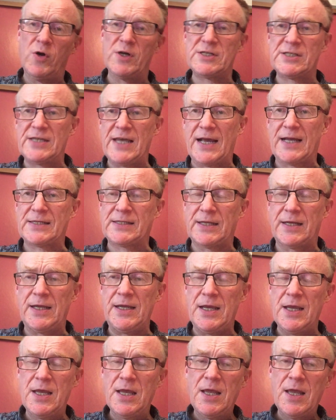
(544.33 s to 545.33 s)
Saxony,
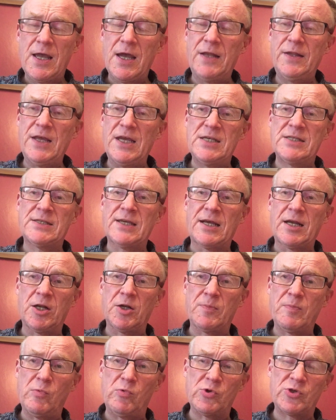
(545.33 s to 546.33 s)
and they settled
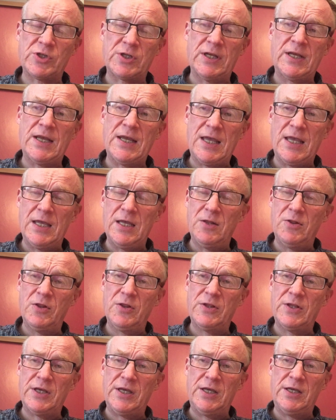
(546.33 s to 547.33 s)
mostly in
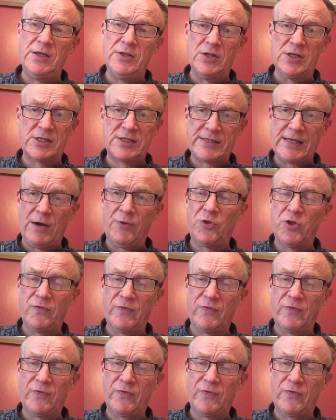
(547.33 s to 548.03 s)
the south of